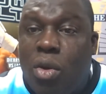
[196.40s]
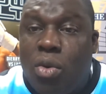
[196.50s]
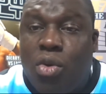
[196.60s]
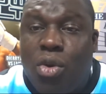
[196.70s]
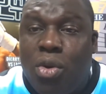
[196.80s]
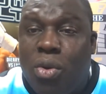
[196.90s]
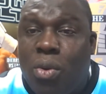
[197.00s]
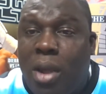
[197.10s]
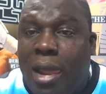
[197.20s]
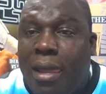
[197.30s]

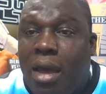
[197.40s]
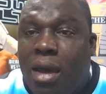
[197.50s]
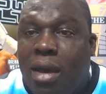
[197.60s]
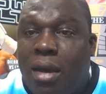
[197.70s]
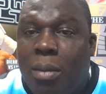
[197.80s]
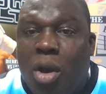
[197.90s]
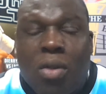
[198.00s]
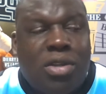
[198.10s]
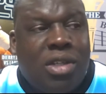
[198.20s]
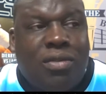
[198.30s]
crew, all
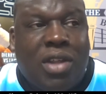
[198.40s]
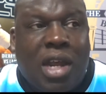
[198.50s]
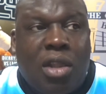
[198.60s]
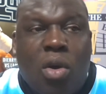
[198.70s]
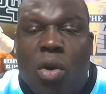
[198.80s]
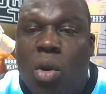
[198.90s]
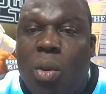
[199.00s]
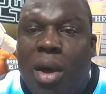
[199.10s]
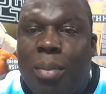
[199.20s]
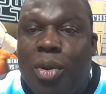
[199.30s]
the stuff that I logo
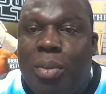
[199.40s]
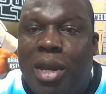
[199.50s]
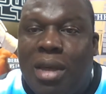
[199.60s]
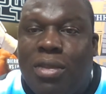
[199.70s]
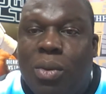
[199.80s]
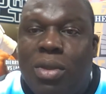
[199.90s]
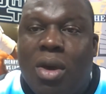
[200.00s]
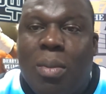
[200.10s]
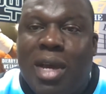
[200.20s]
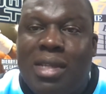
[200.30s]
up would be nothing
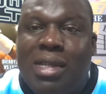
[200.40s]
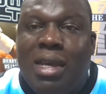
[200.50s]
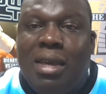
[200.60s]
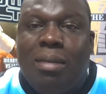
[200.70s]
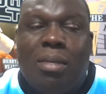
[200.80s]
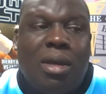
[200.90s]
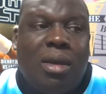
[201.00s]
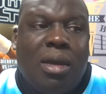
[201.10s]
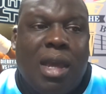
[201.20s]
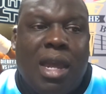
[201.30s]
without my team.
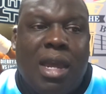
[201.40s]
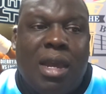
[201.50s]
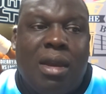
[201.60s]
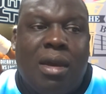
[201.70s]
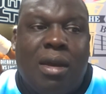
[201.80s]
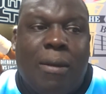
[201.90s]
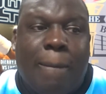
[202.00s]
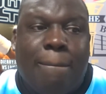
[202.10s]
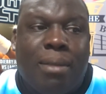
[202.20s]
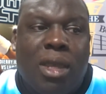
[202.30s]
And,
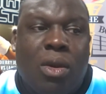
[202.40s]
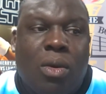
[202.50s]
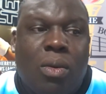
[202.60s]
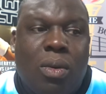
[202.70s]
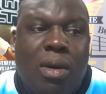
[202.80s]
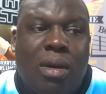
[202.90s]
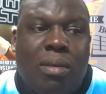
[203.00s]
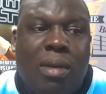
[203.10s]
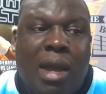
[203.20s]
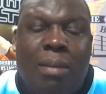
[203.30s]

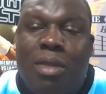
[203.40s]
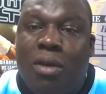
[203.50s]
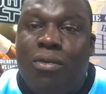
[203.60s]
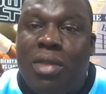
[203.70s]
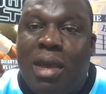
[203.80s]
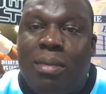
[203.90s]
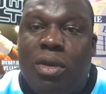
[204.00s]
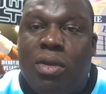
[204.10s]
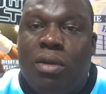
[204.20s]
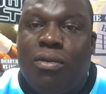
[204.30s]
I'm there for them.
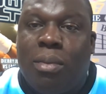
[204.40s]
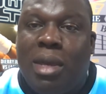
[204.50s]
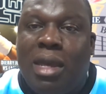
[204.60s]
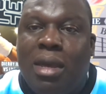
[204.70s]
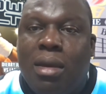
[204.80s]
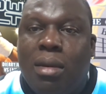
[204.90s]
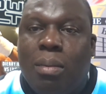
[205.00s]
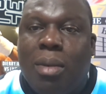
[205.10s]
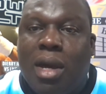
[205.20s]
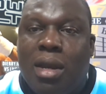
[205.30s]
They're there for me.
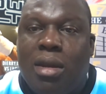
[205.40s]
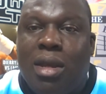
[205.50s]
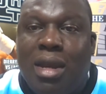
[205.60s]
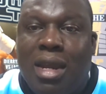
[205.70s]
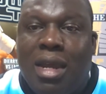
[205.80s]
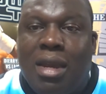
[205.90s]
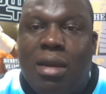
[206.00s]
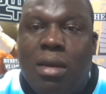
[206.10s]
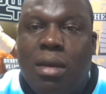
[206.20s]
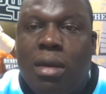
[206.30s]
But you need